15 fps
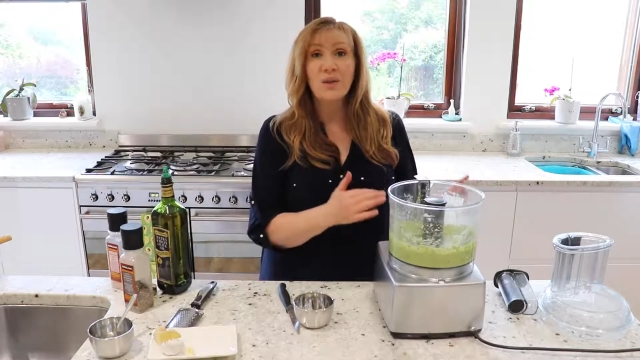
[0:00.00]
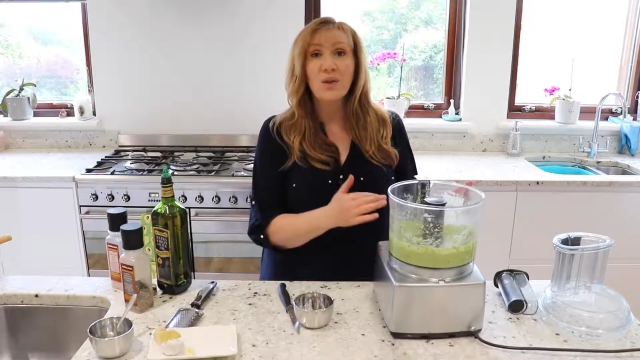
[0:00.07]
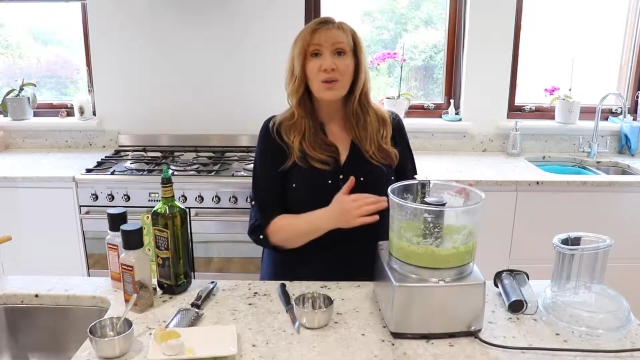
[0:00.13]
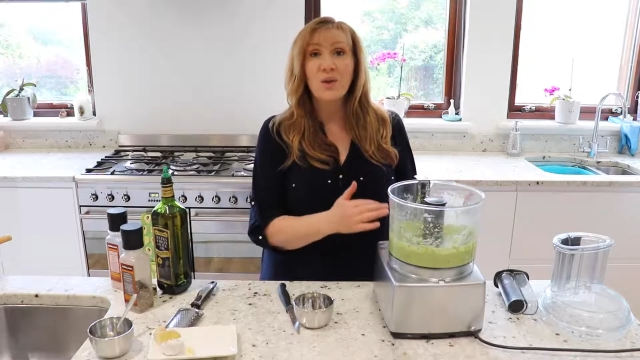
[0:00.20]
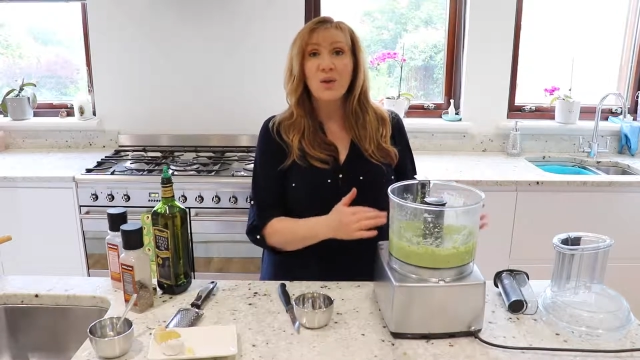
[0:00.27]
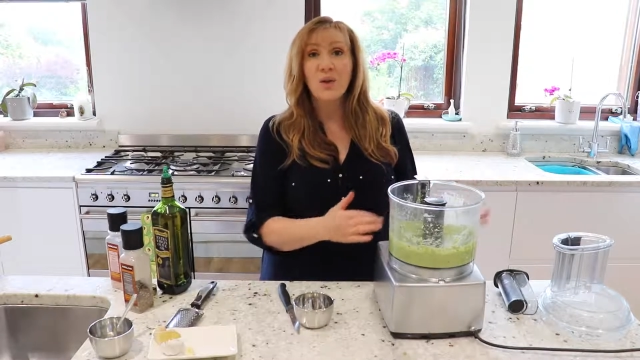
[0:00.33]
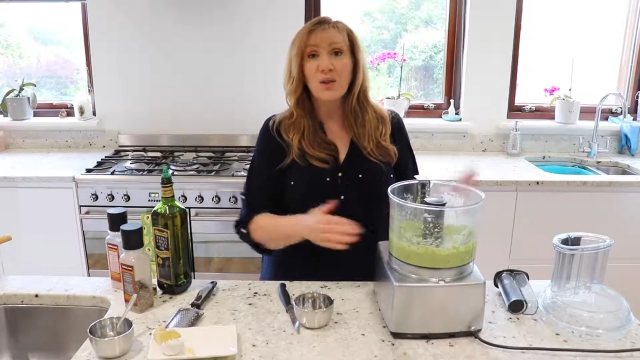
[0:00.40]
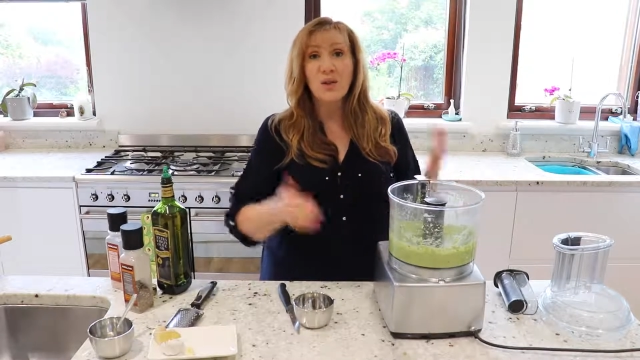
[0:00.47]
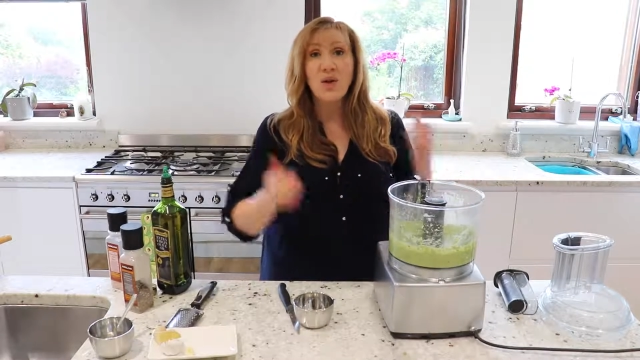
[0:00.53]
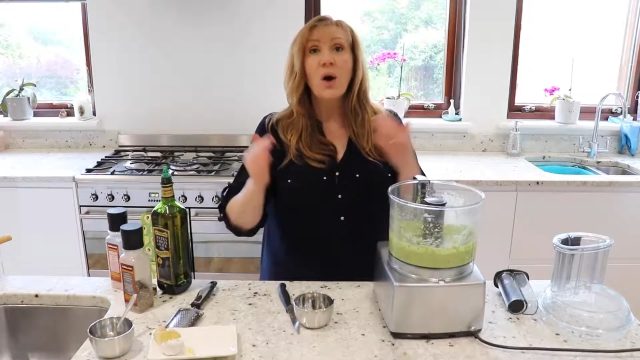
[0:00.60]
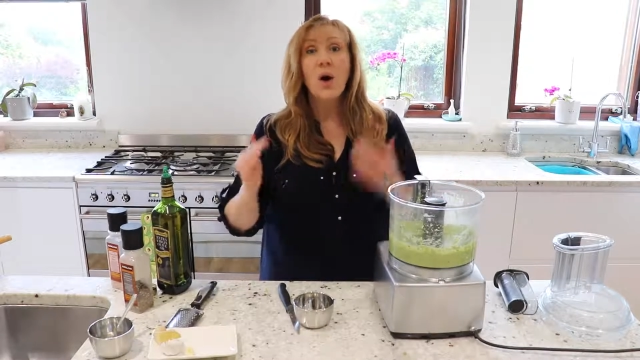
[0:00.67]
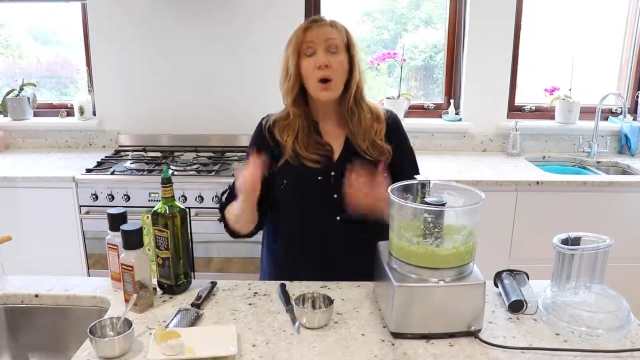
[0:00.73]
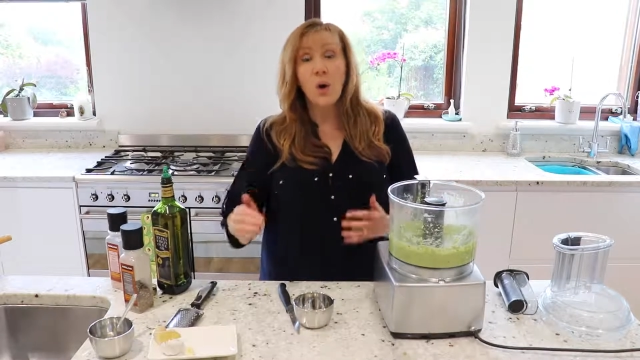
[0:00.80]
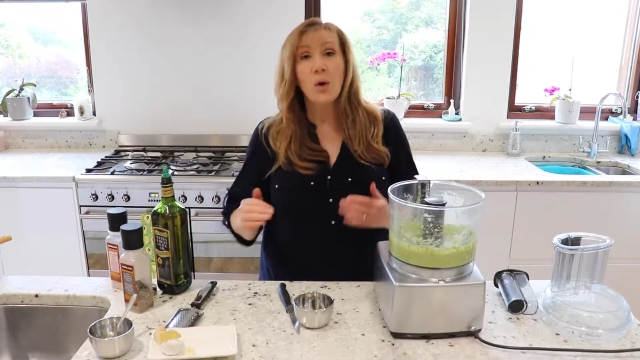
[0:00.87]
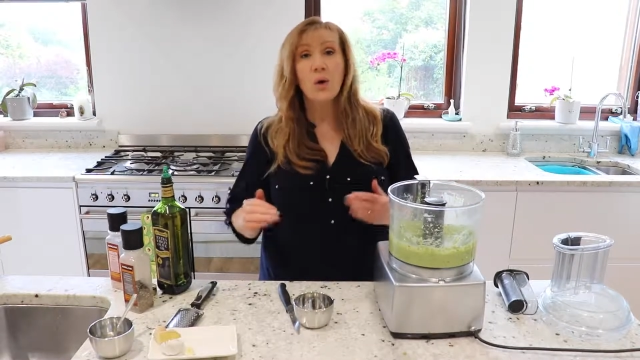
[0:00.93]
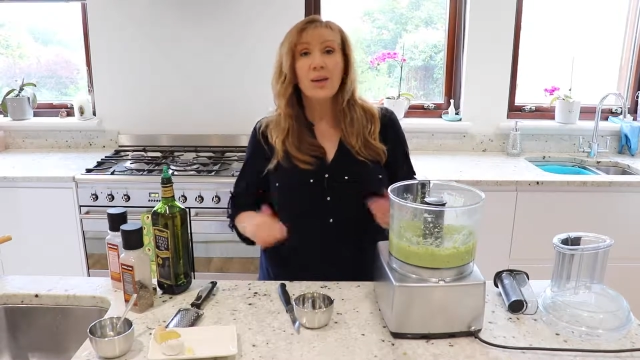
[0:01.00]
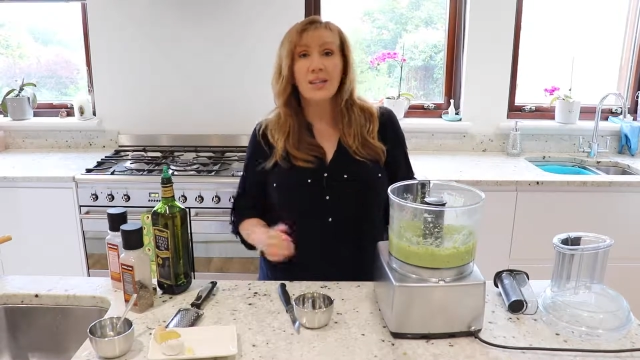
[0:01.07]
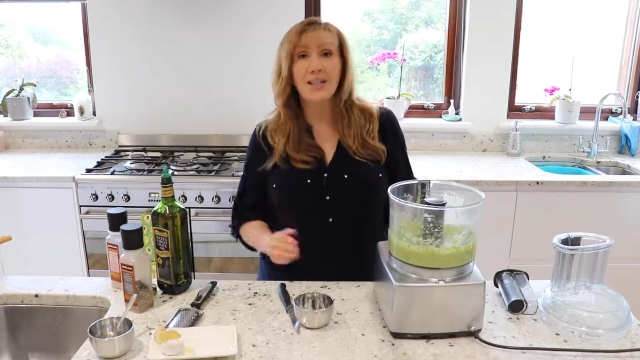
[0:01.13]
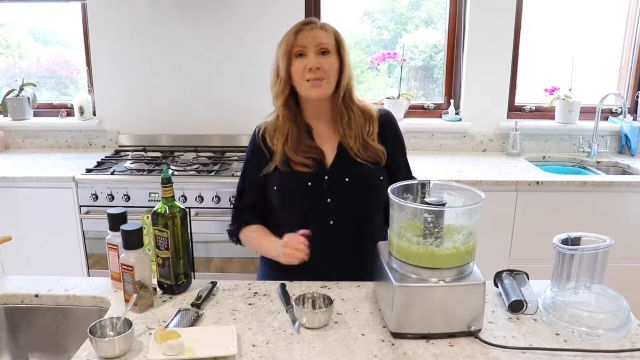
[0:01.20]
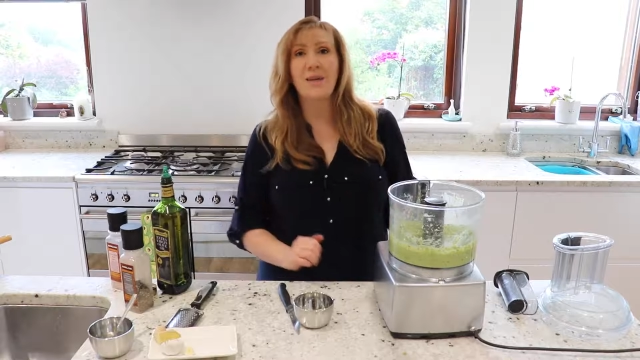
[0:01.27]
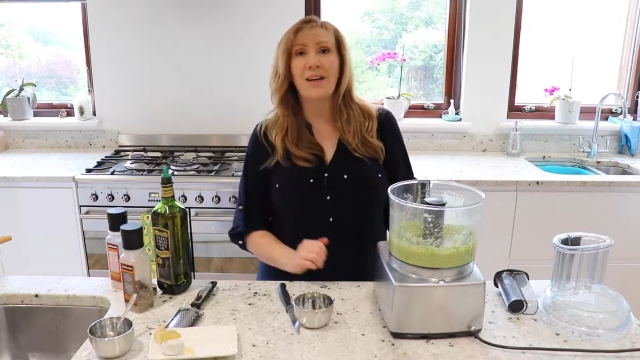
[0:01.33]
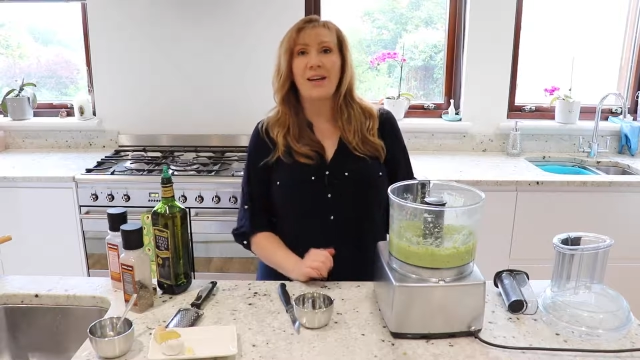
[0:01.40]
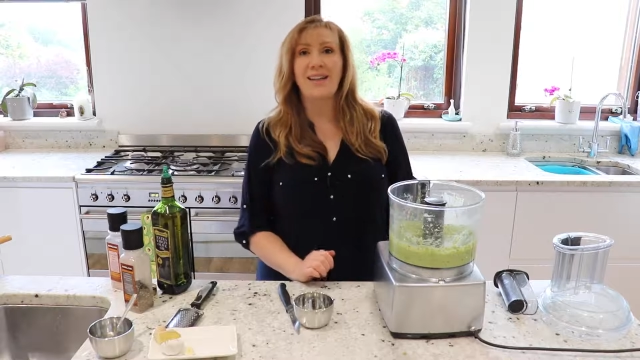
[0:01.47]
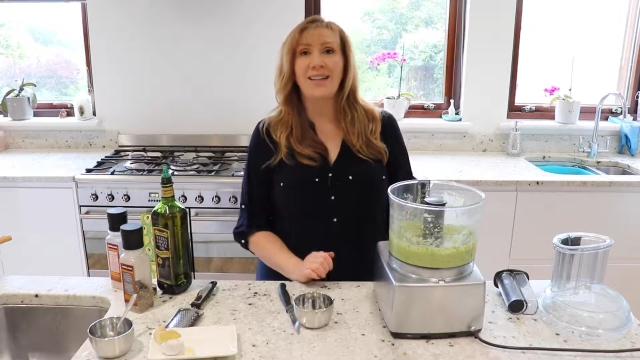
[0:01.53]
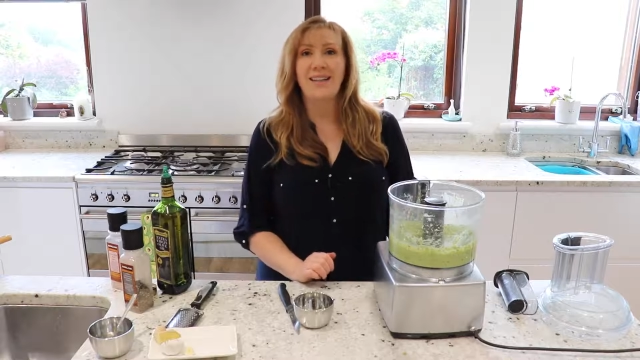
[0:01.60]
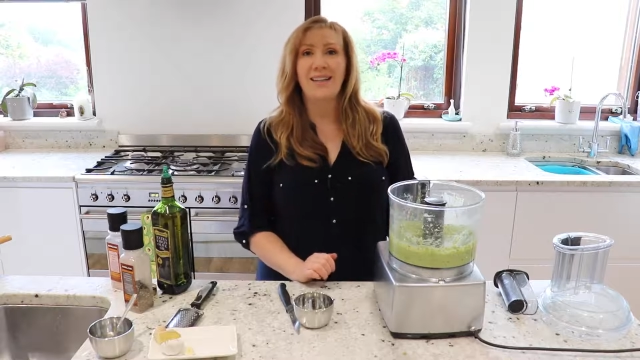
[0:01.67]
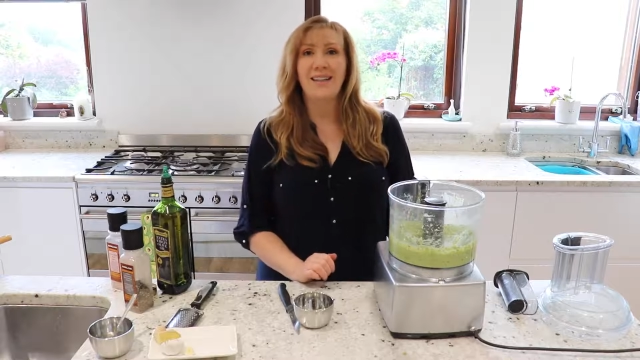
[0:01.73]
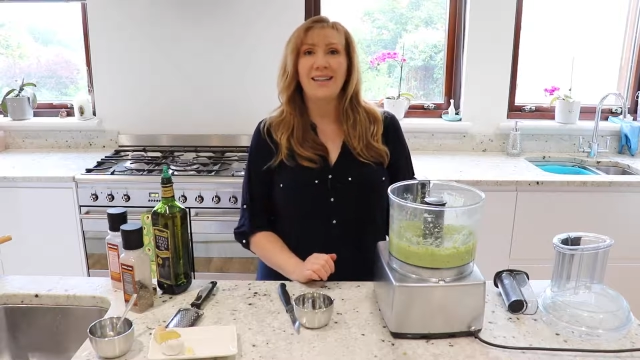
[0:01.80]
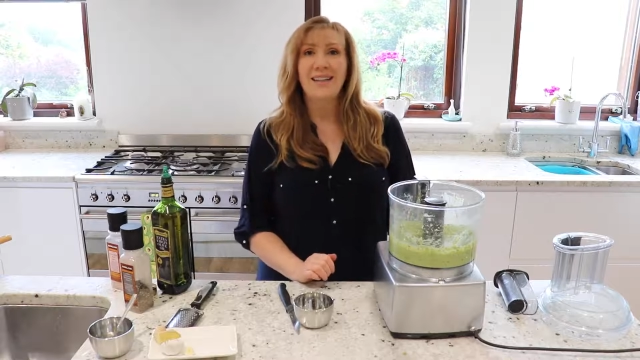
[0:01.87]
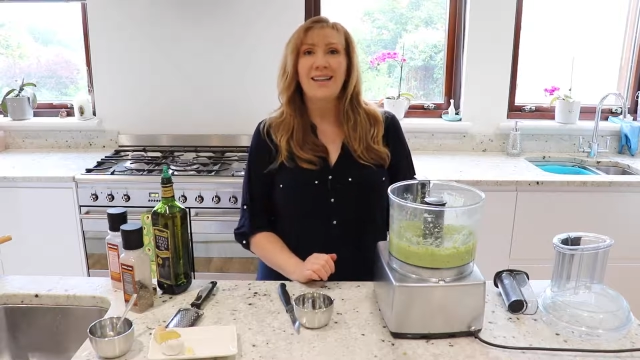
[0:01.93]
sauce on the
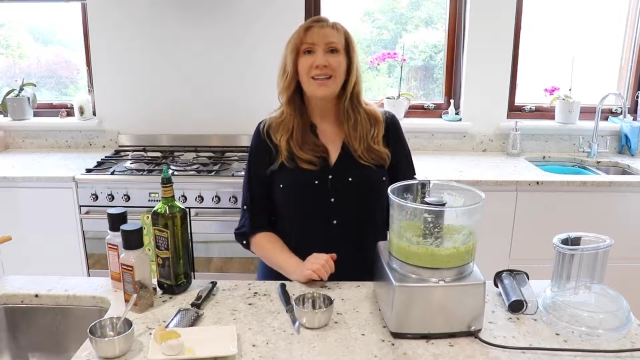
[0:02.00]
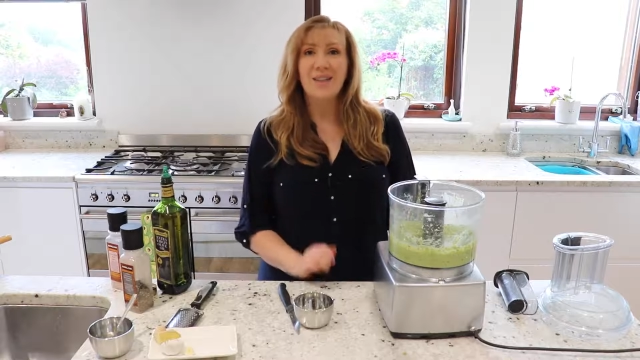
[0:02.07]
spaghetti.